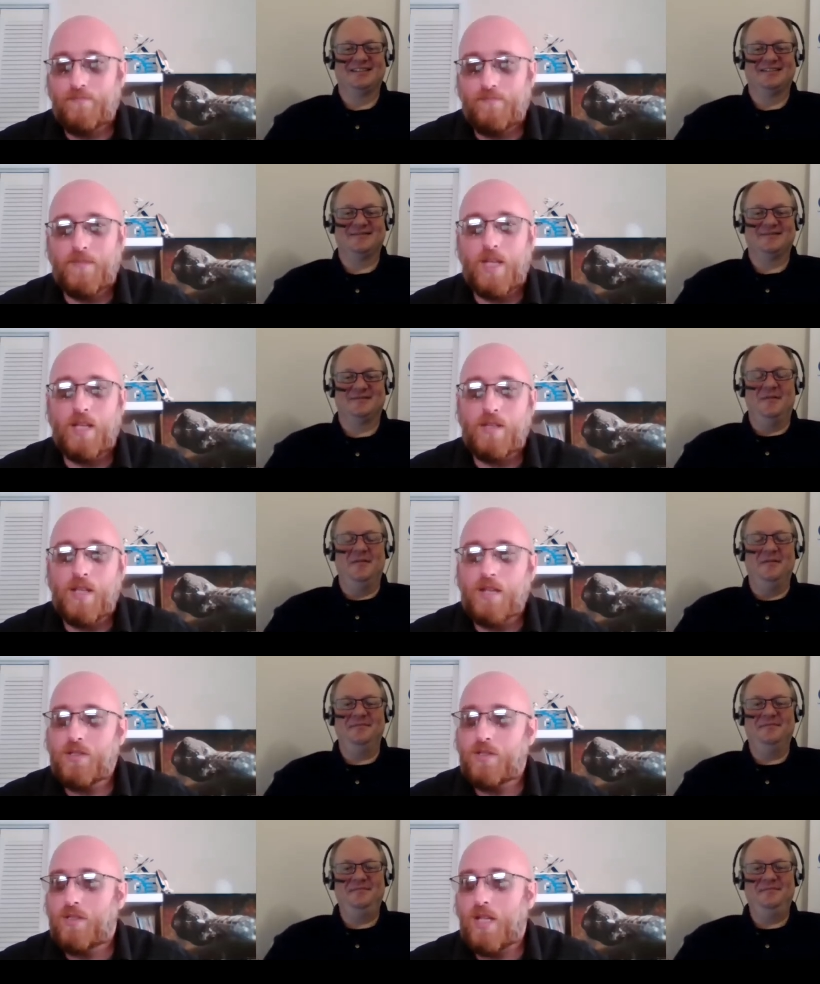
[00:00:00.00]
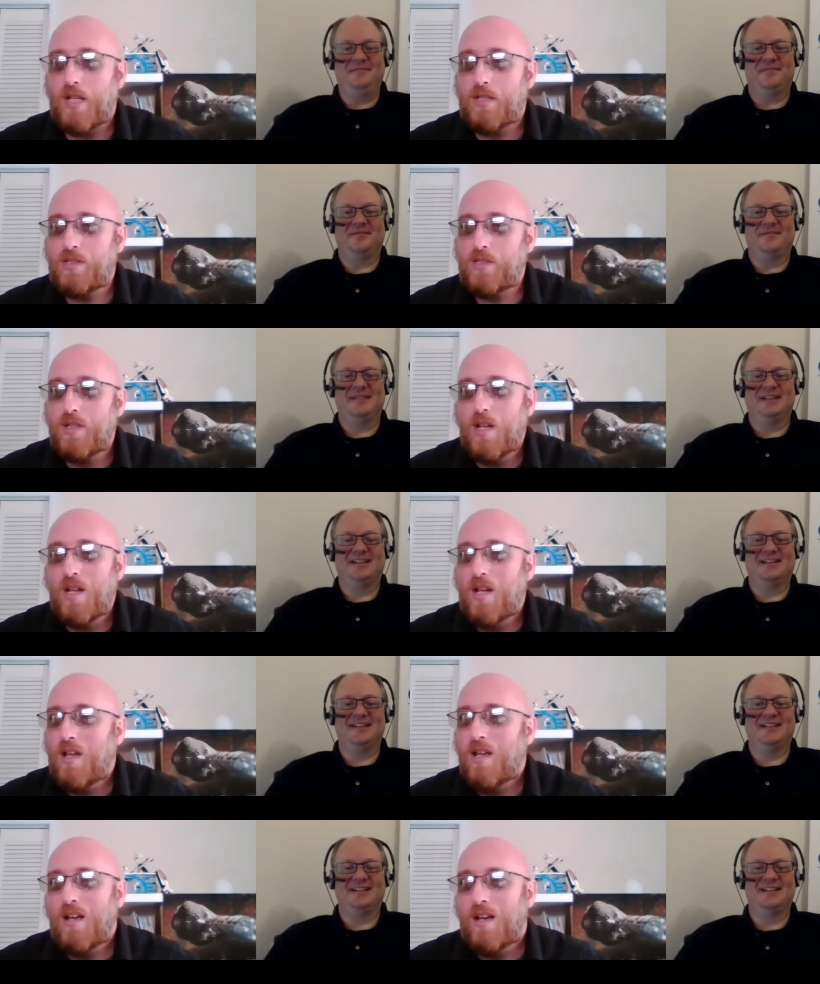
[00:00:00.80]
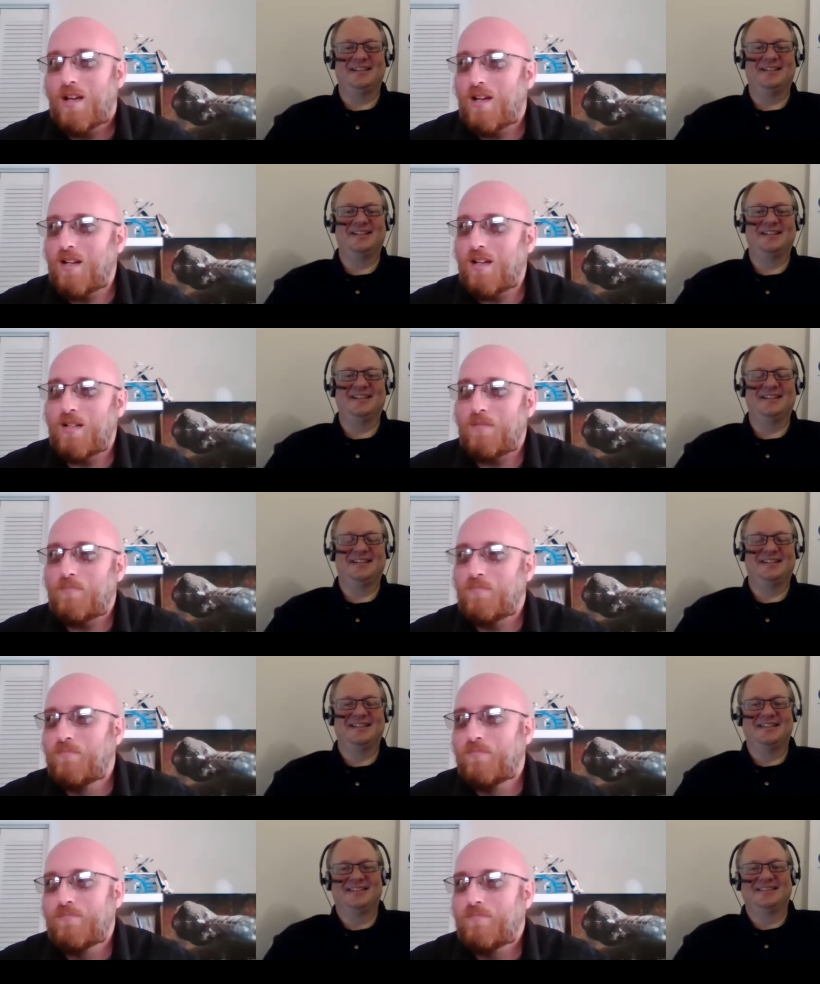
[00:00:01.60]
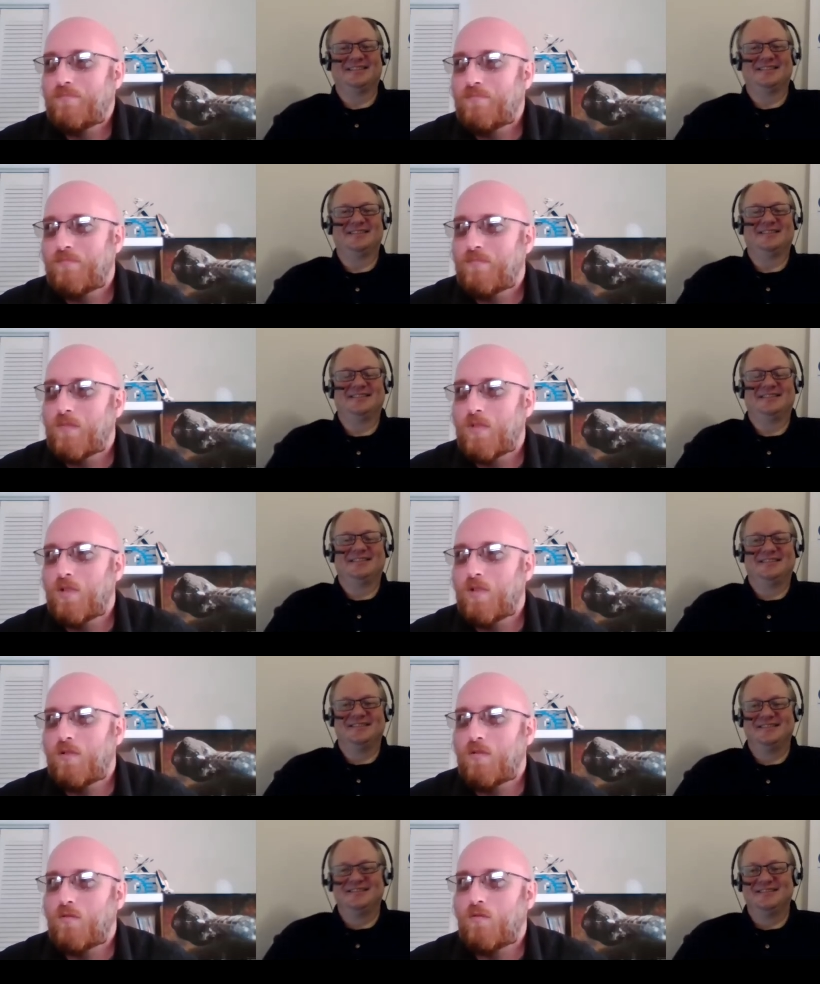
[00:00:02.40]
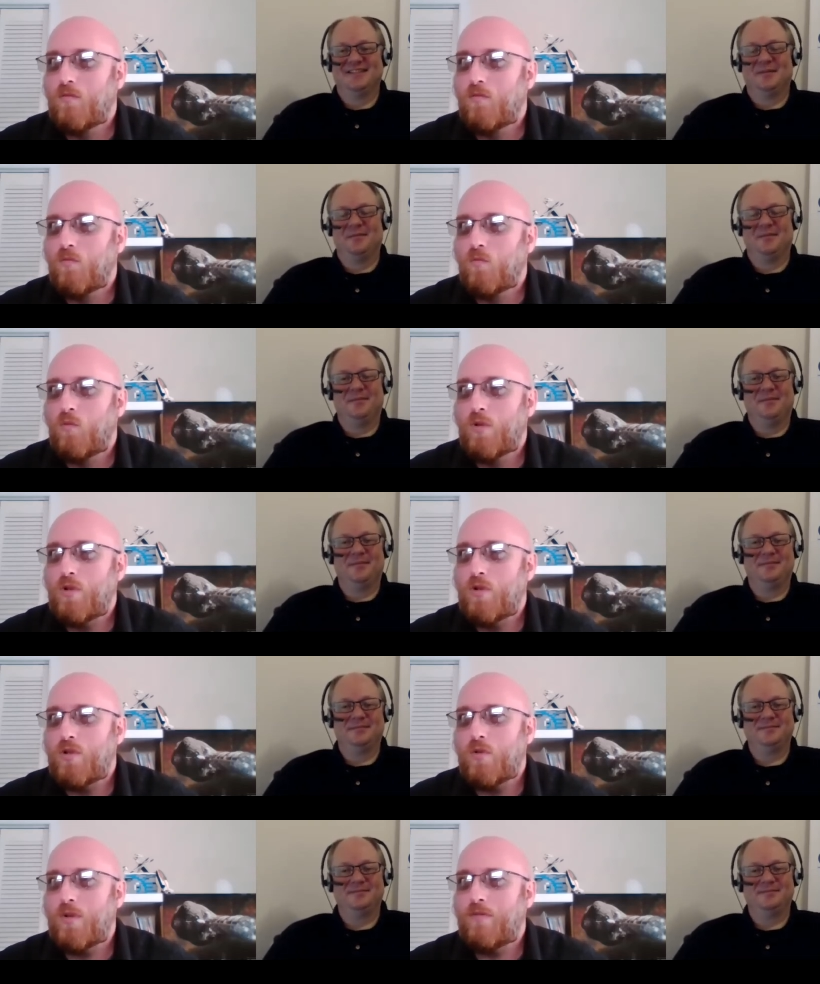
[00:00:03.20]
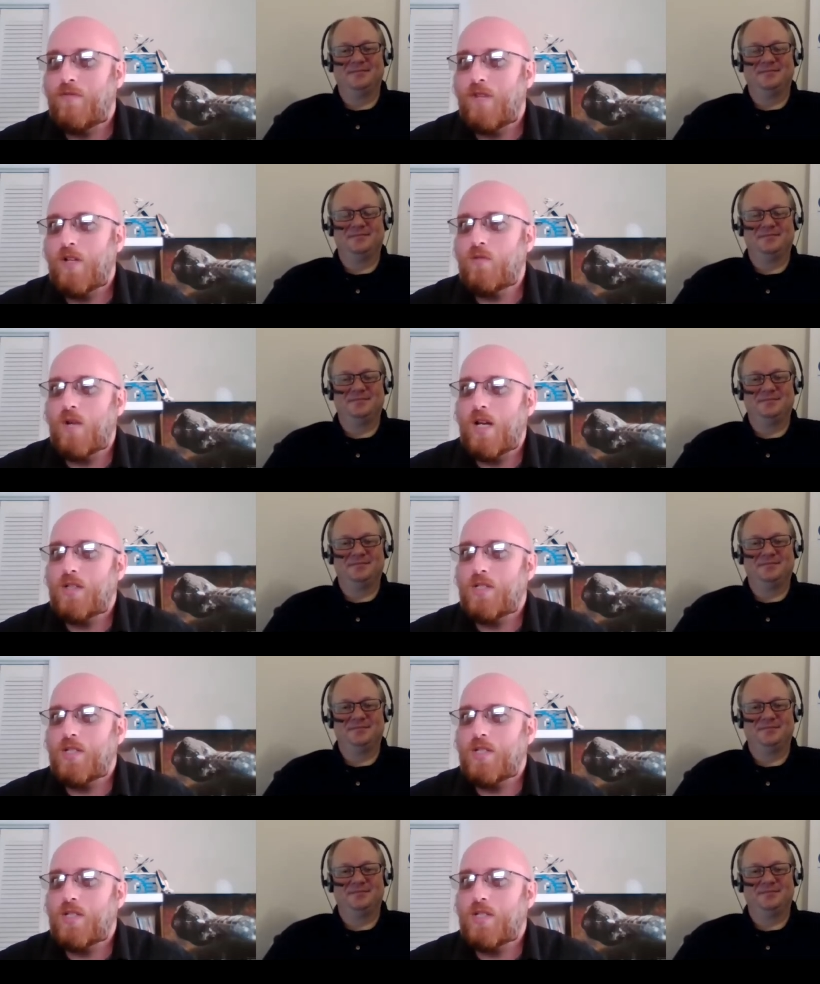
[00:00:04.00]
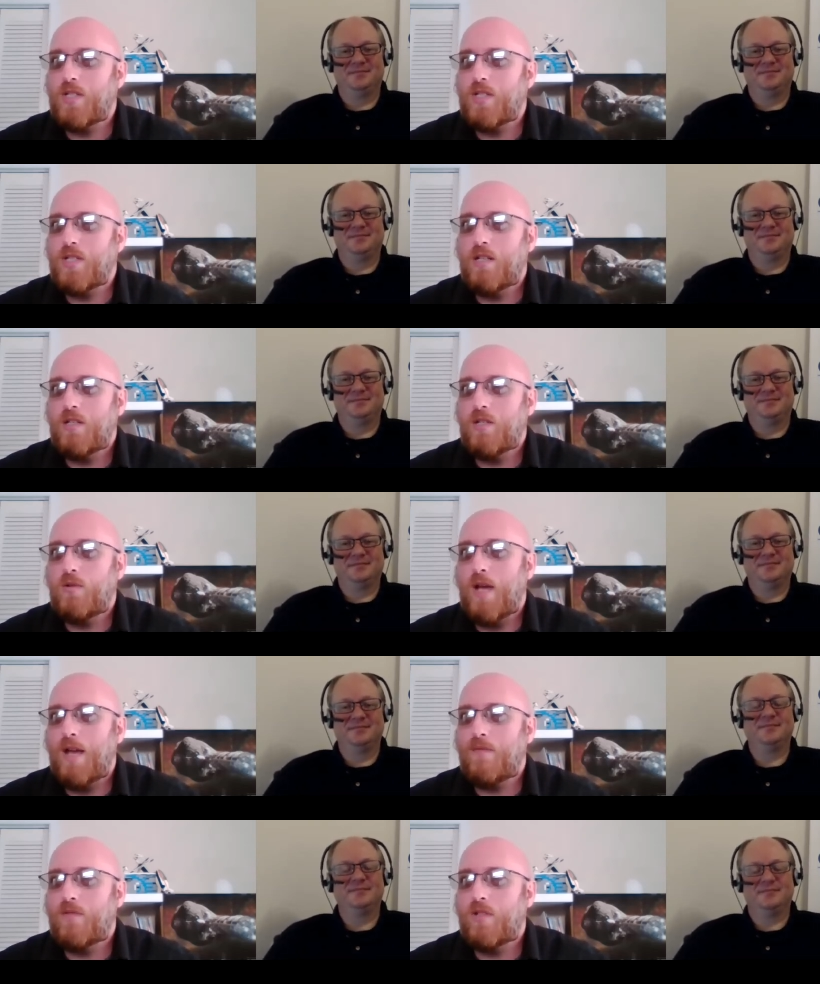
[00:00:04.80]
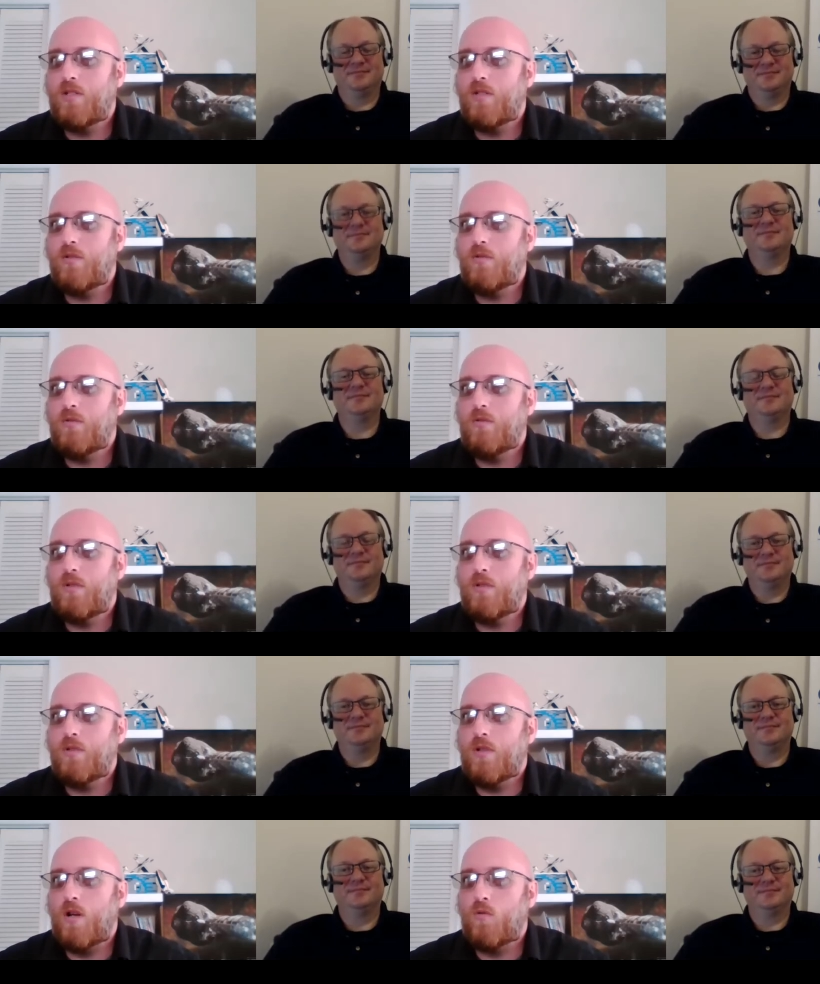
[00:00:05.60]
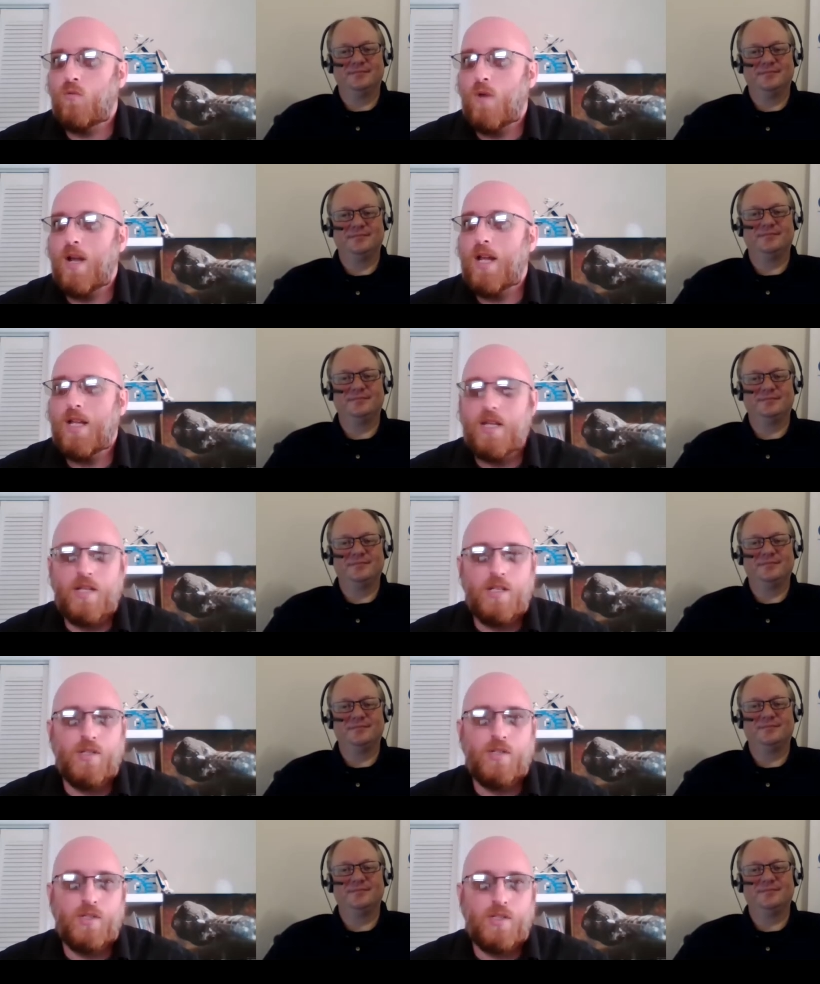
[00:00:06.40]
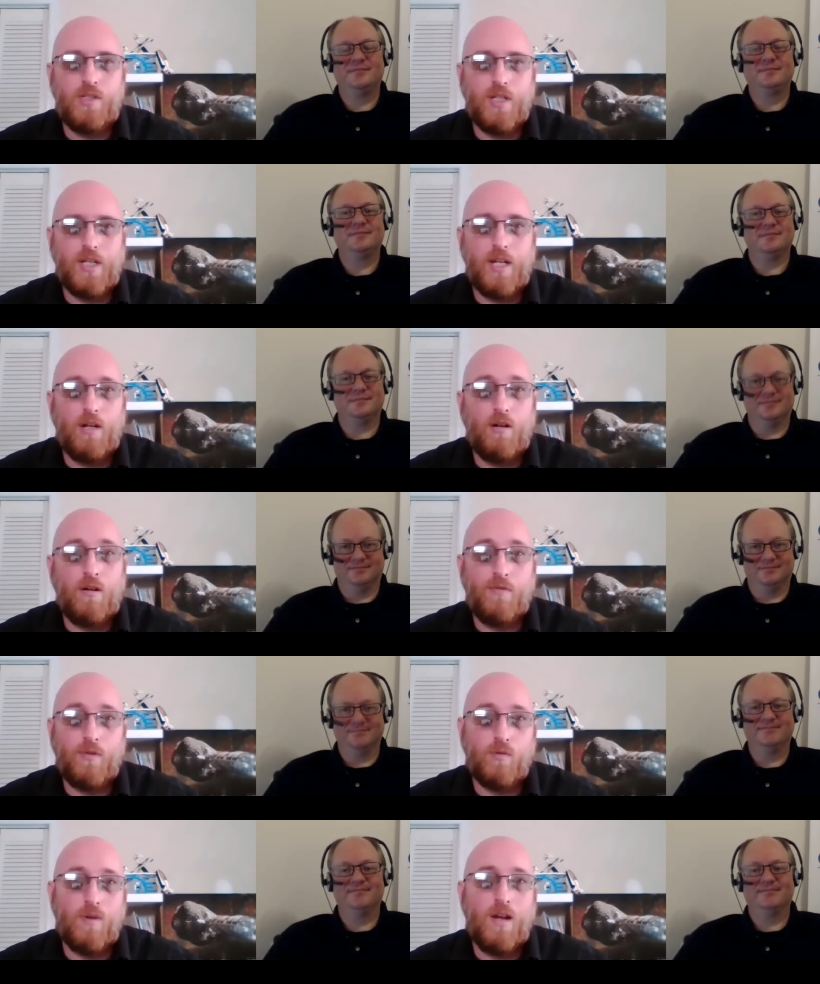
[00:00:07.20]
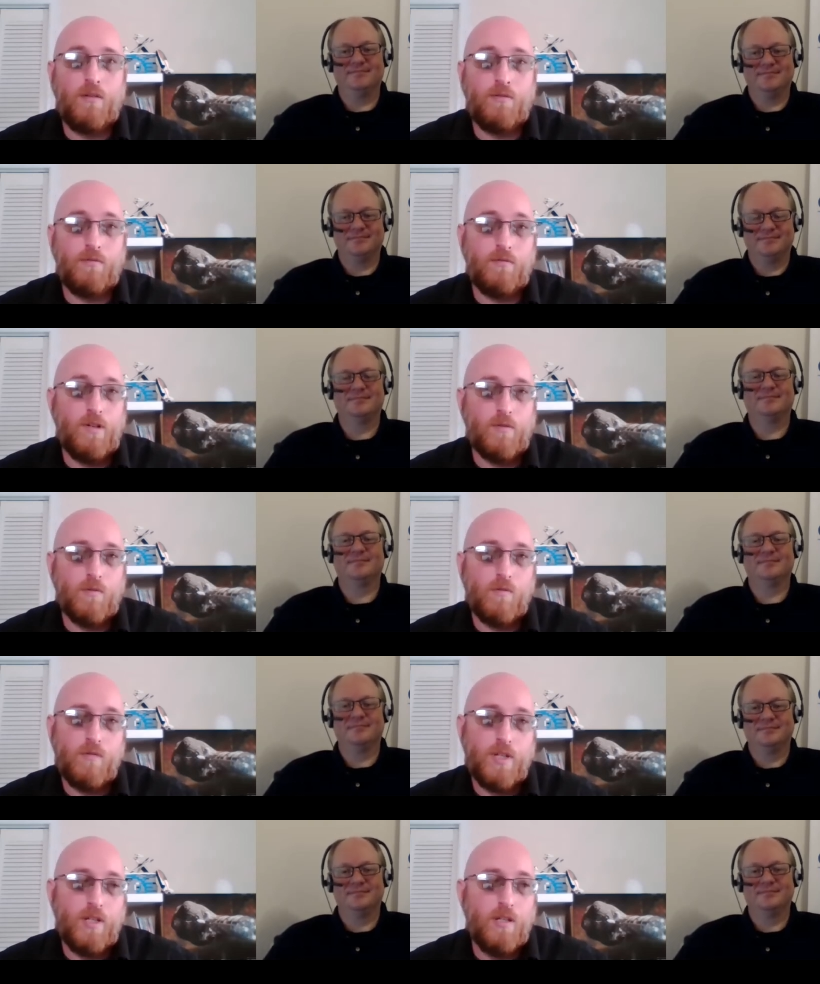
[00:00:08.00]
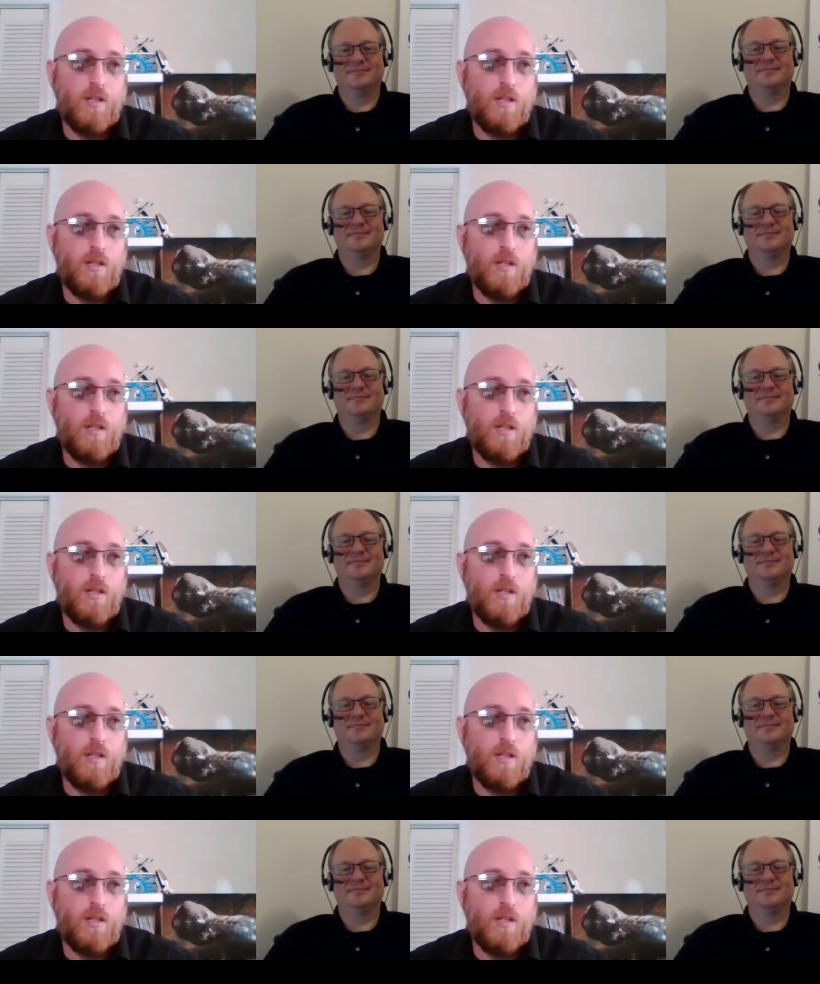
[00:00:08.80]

Speaker 1: and that's that's um, when you're doing fundraising and you have to do a raise to get mm-hmm. off the ground, literally.